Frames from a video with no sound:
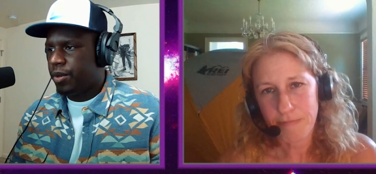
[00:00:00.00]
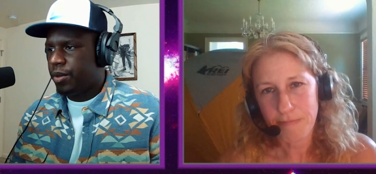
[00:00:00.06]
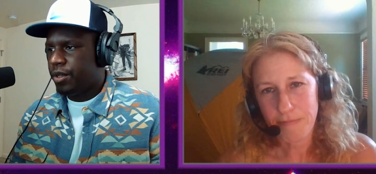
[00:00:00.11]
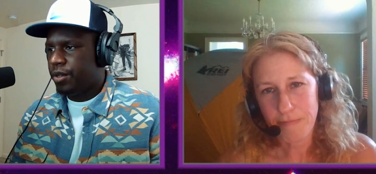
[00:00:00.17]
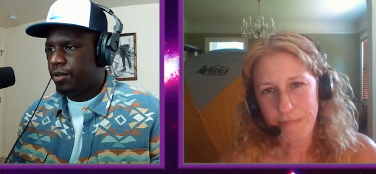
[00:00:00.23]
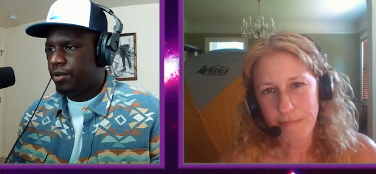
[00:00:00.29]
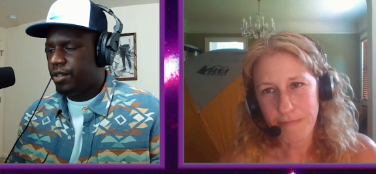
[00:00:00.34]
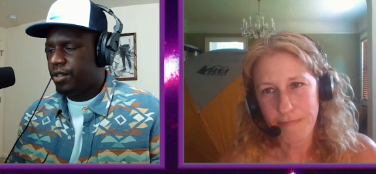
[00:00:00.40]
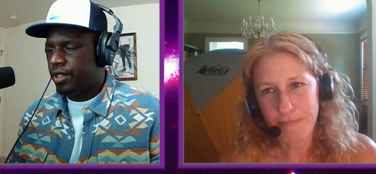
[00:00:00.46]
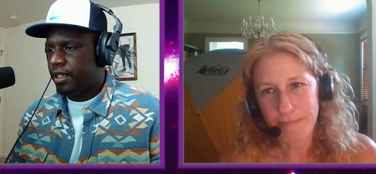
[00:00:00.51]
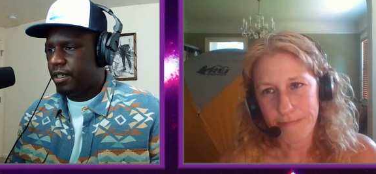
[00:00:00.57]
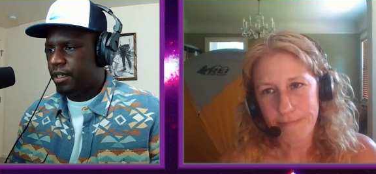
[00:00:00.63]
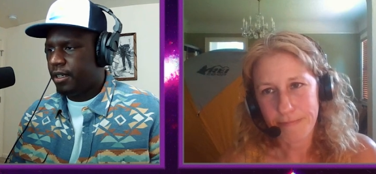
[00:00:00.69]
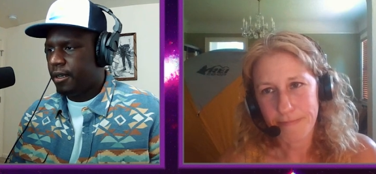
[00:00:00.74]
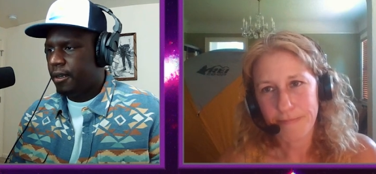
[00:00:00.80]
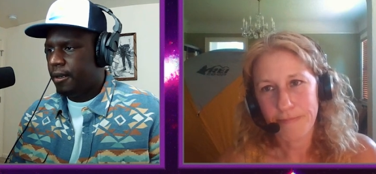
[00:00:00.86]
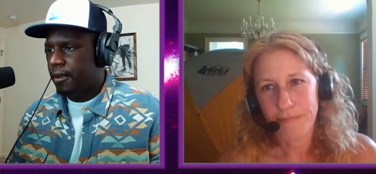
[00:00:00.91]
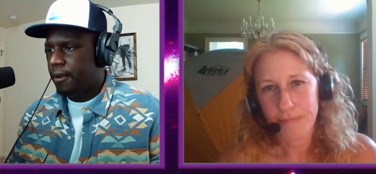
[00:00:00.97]
Speaker 1: So we're
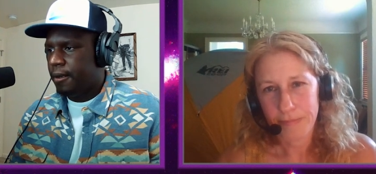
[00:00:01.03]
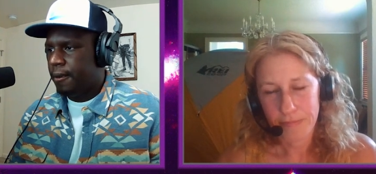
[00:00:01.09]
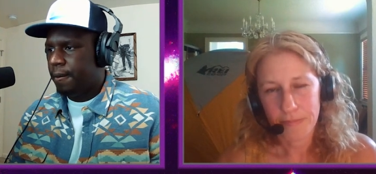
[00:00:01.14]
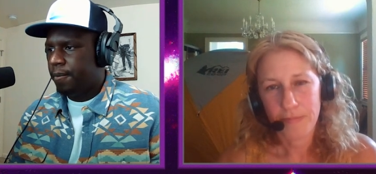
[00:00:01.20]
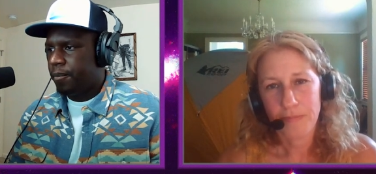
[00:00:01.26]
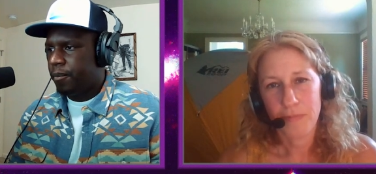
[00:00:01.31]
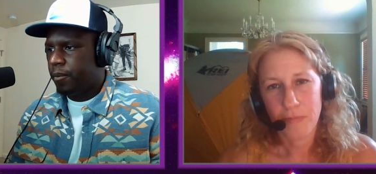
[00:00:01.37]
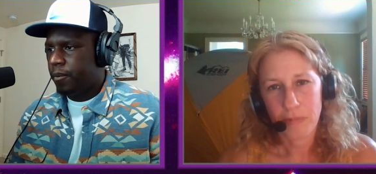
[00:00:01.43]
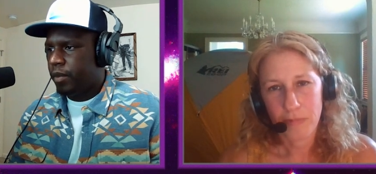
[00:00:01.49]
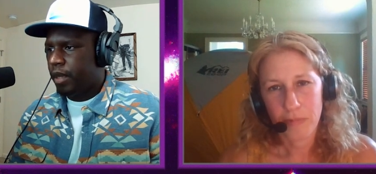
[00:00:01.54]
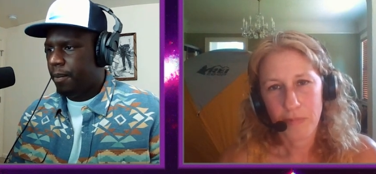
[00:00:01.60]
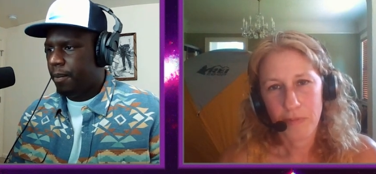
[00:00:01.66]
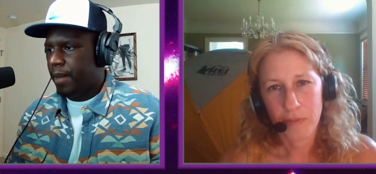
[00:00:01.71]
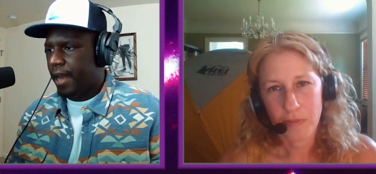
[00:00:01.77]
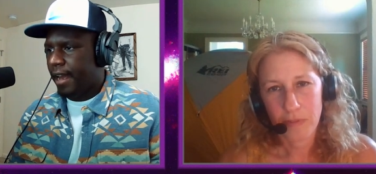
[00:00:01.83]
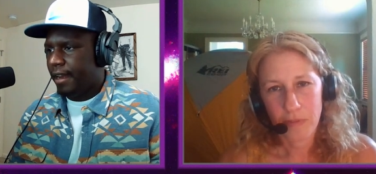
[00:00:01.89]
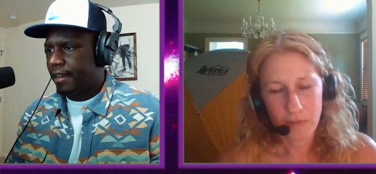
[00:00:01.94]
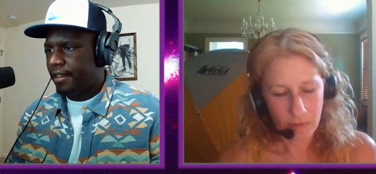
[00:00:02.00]
using
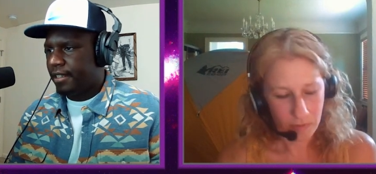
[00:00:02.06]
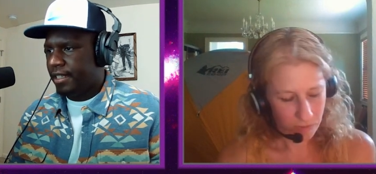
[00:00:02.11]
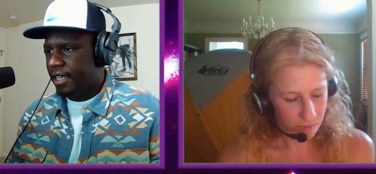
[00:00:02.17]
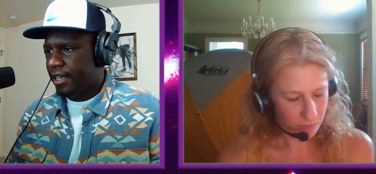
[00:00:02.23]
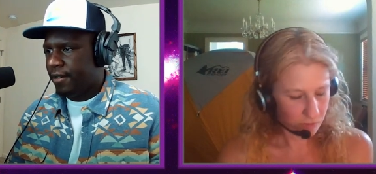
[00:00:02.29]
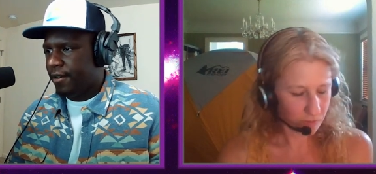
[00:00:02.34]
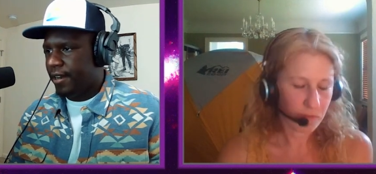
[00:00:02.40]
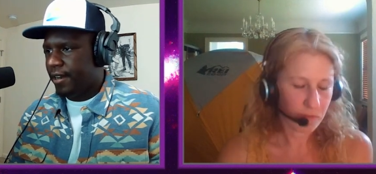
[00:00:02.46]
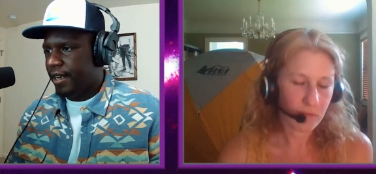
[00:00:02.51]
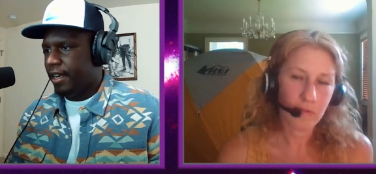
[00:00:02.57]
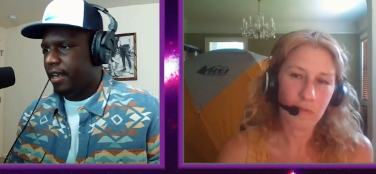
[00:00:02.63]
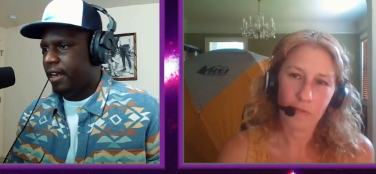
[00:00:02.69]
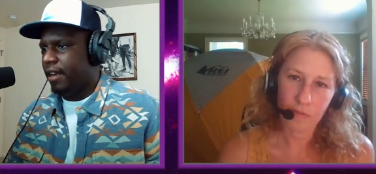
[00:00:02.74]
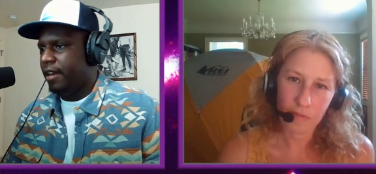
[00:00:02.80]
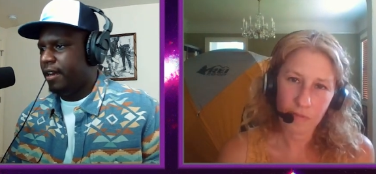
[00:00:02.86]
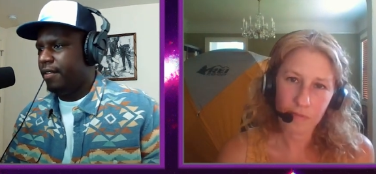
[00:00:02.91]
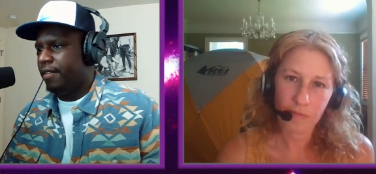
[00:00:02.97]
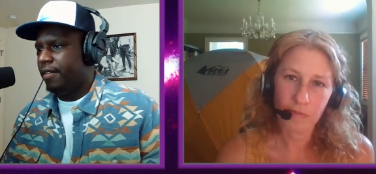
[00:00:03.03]
a
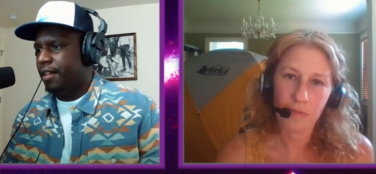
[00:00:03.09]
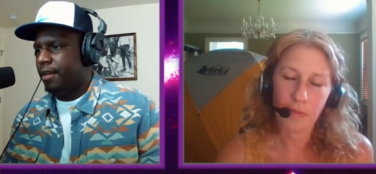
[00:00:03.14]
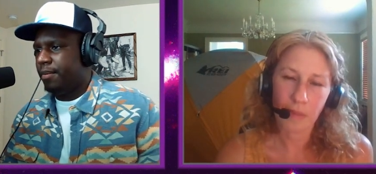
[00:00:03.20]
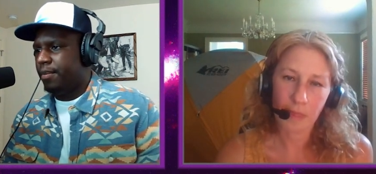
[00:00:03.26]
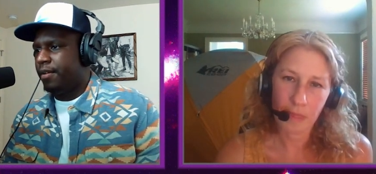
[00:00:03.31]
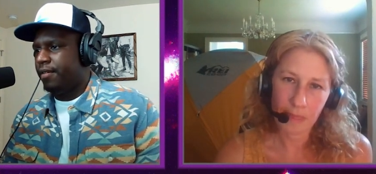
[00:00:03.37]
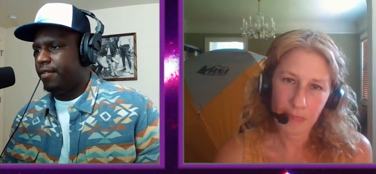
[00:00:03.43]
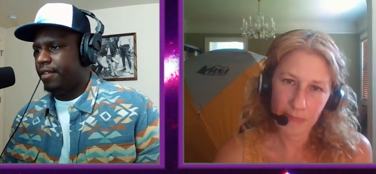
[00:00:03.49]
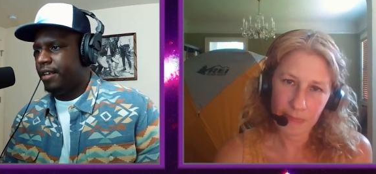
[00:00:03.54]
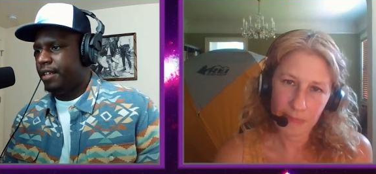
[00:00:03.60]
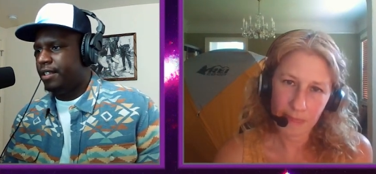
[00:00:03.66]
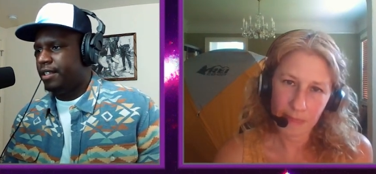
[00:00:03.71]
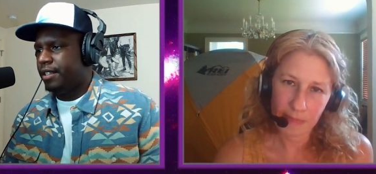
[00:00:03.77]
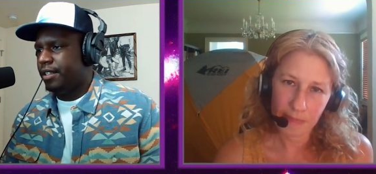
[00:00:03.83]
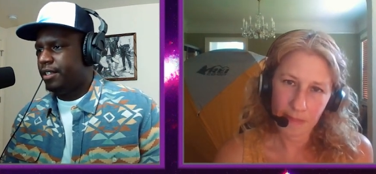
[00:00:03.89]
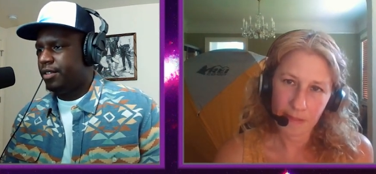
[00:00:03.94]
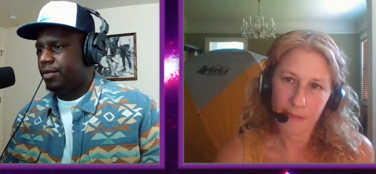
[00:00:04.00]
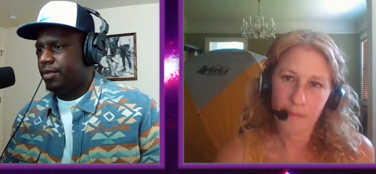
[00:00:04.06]
bacteria that
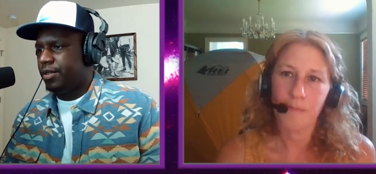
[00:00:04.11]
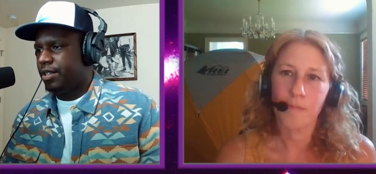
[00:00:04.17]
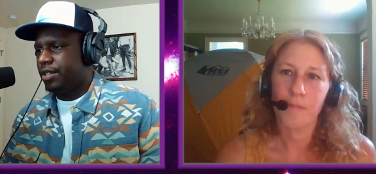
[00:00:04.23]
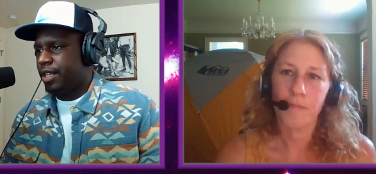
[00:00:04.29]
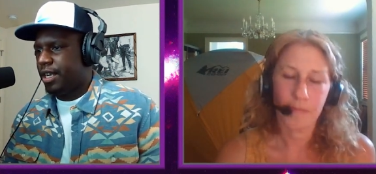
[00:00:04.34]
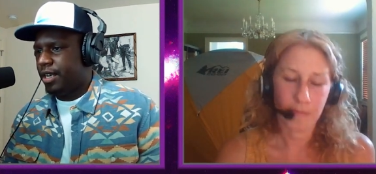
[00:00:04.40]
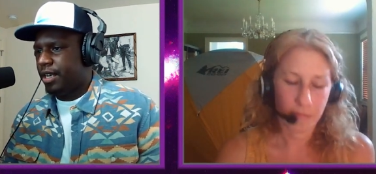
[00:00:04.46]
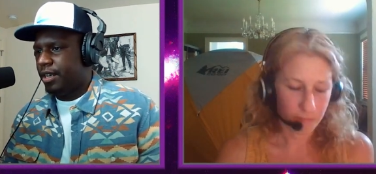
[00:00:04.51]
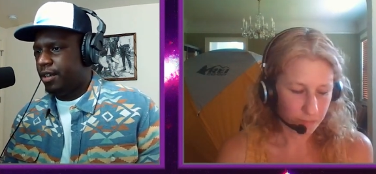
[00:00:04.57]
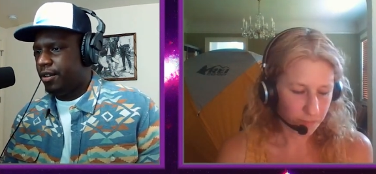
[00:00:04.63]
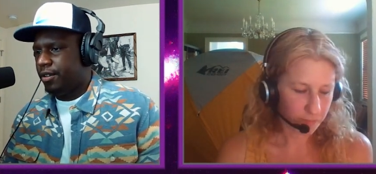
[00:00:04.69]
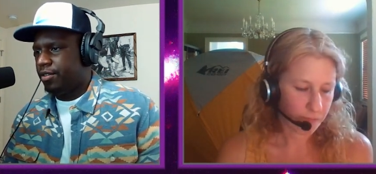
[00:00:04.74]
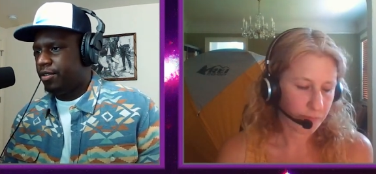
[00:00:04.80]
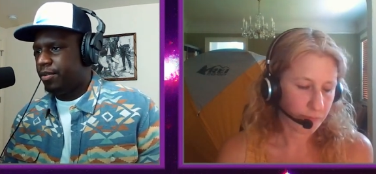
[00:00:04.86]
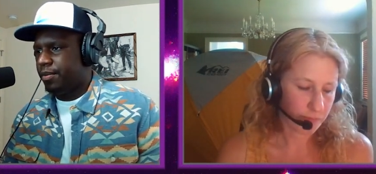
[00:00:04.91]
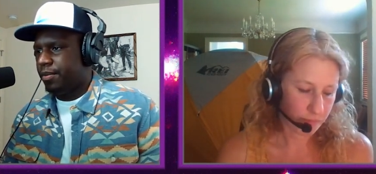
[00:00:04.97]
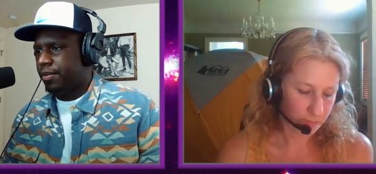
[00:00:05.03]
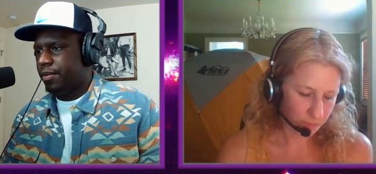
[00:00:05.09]
prevents these
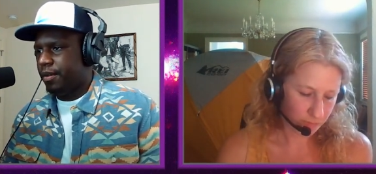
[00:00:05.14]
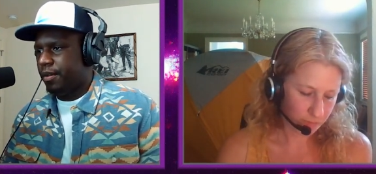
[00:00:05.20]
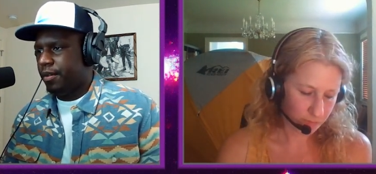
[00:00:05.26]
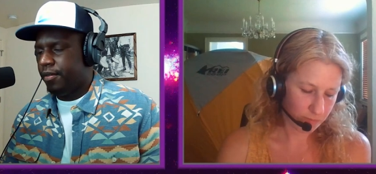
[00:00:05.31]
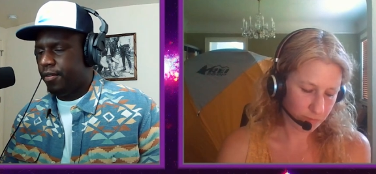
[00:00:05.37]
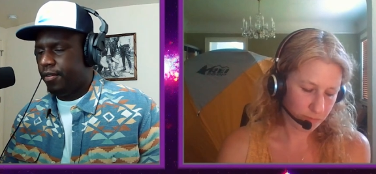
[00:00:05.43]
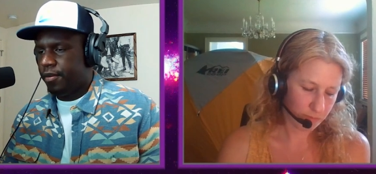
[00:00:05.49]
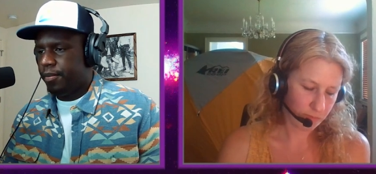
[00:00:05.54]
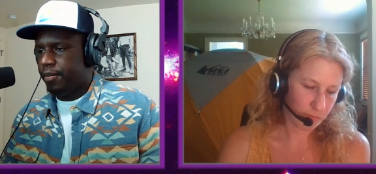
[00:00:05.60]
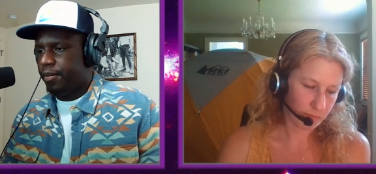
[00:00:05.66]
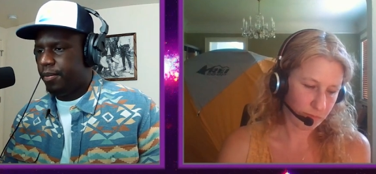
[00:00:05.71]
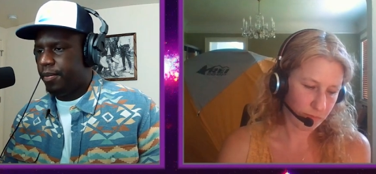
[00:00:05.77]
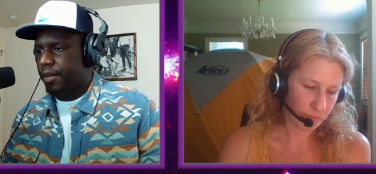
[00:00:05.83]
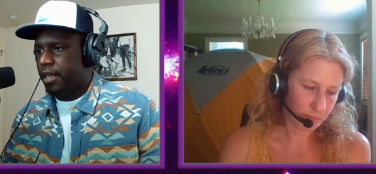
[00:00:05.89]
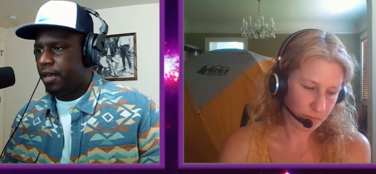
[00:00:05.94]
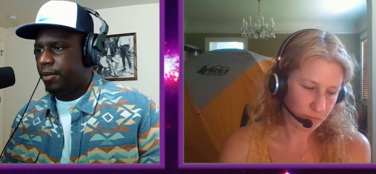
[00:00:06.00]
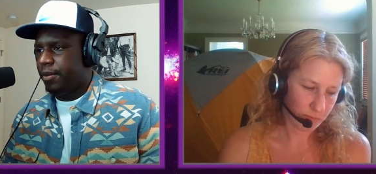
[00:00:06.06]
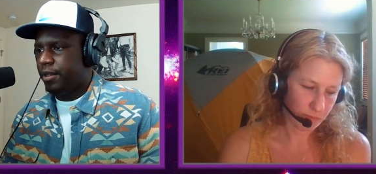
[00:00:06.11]
mosquitoes from
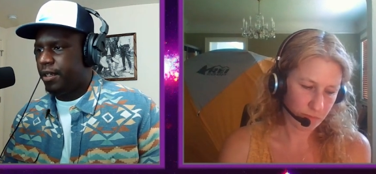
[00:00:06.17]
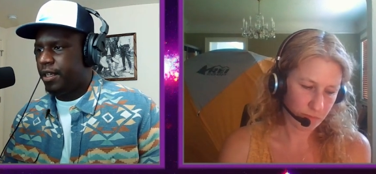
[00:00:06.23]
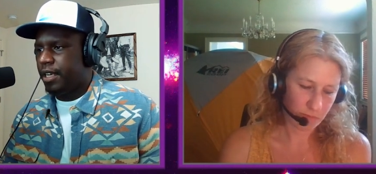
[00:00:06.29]
from being